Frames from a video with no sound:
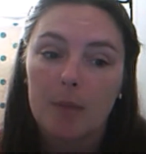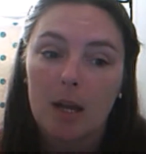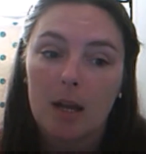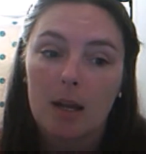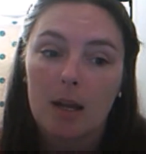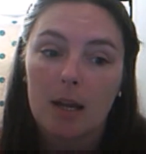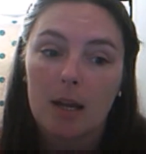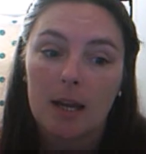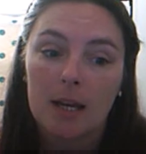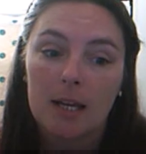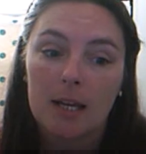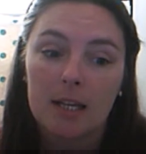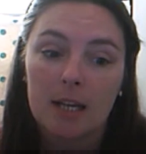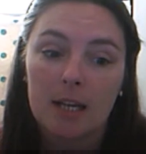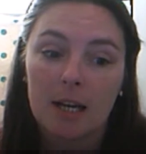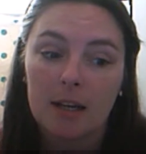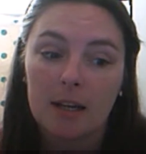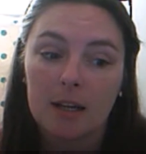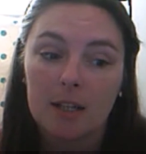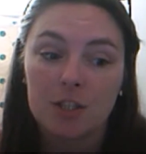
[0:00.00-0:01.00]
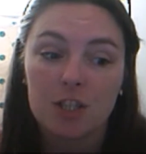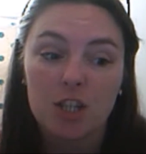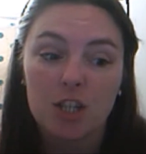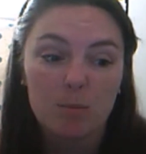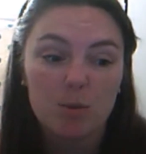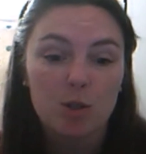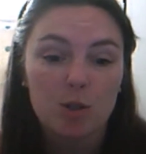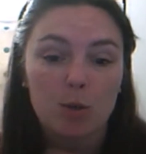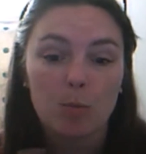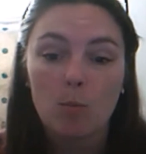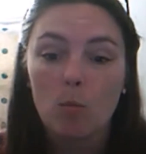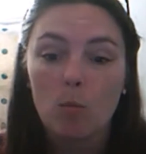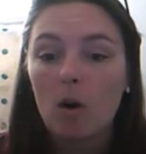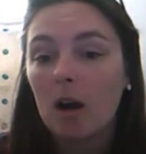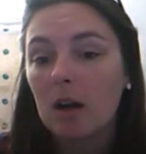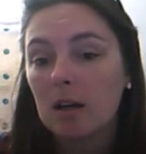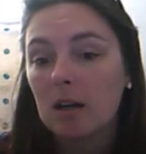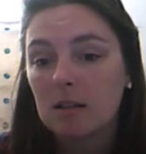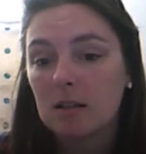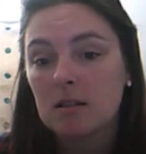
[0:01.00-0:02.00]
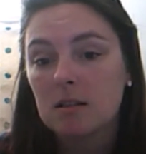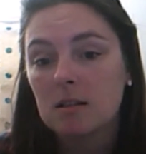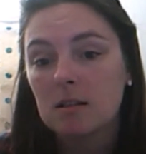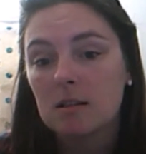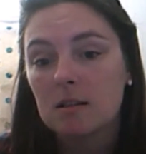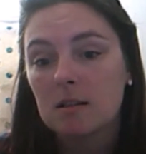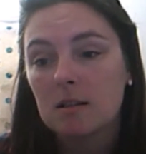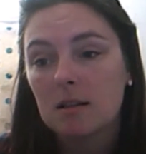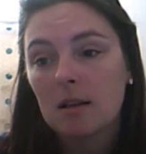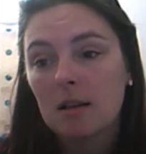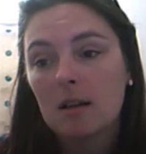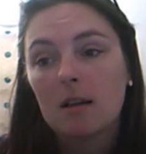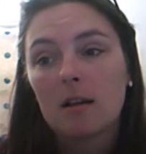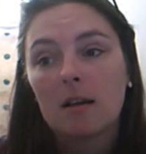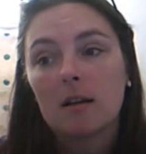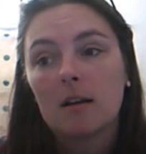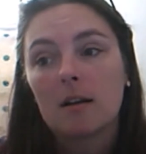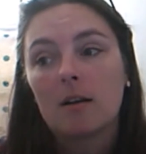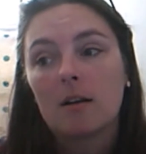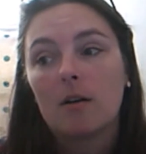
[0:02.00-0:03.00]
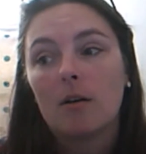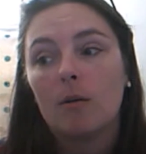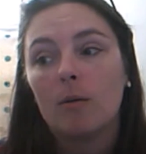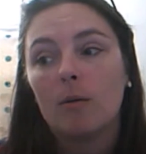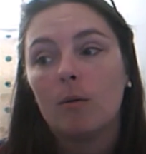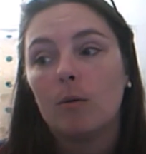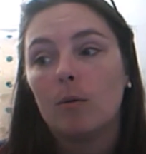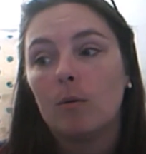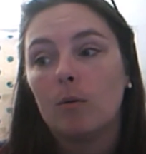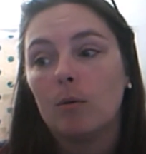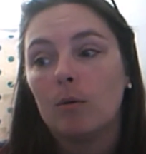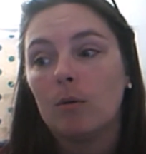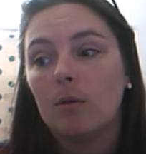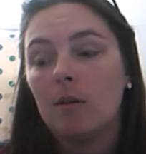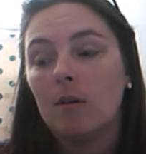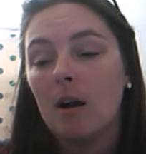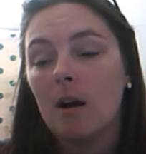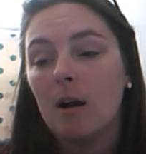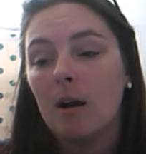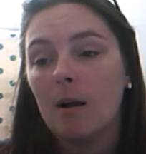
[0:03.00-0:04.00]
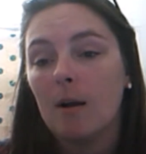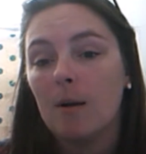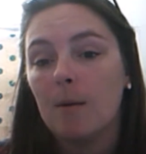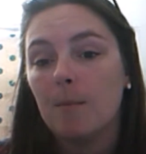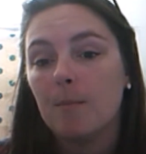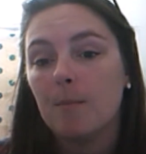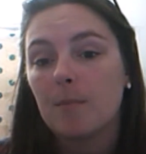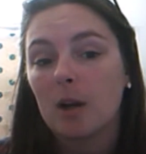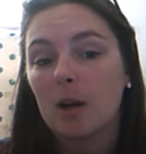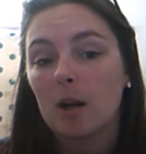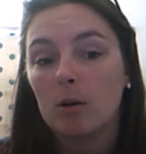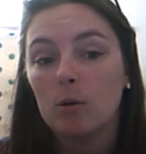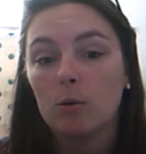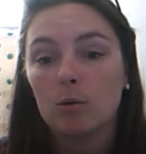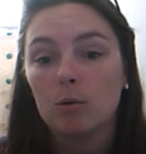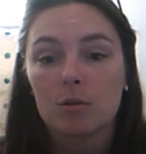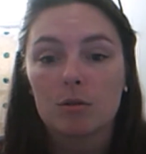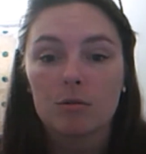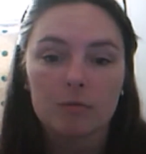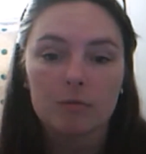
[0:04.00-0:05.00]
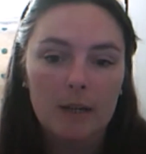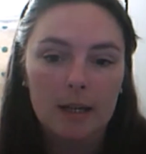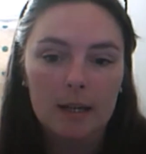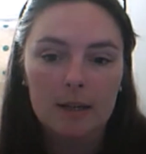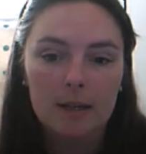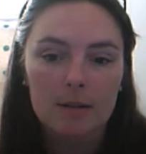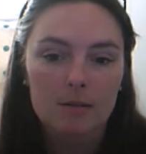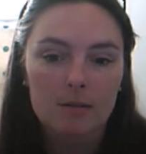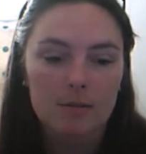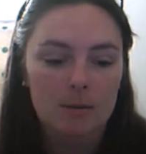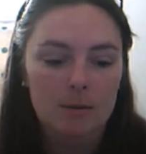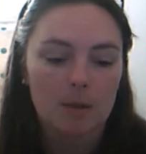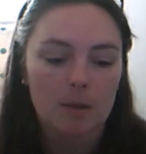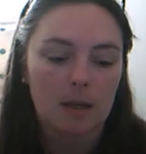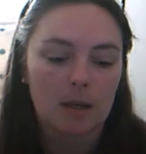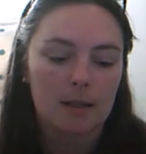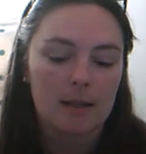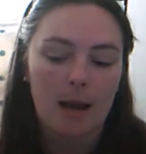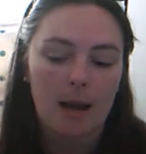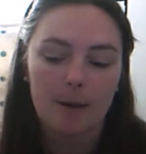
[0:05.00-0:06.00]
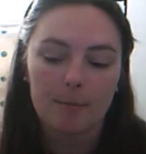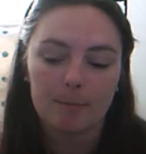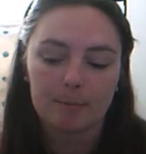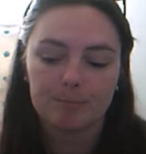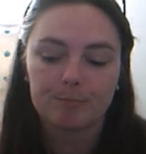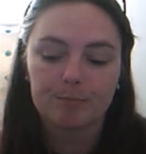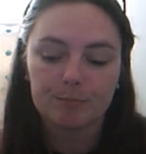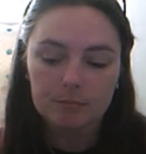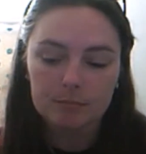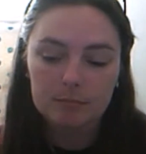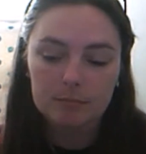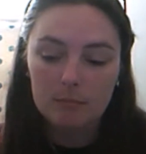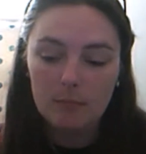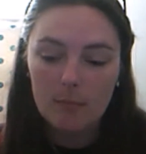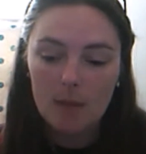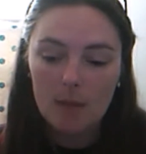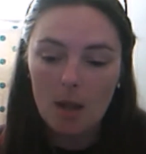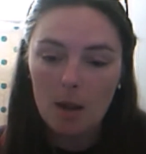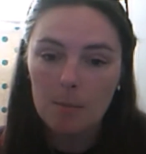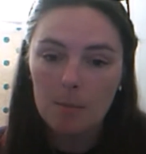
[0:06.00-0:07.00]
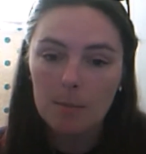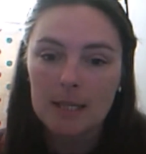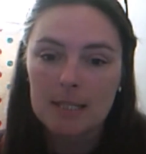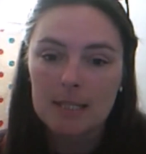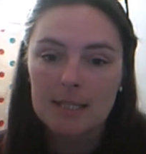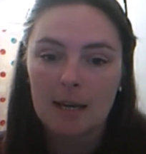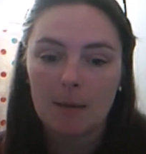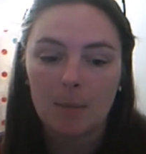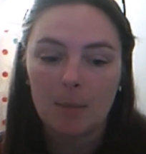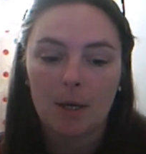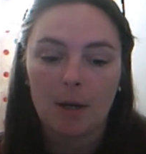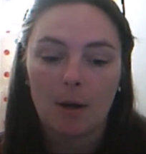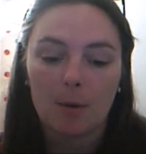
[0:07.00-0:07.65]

any Egyptian ones, or like Lord of the Rings or something like that, please let me know.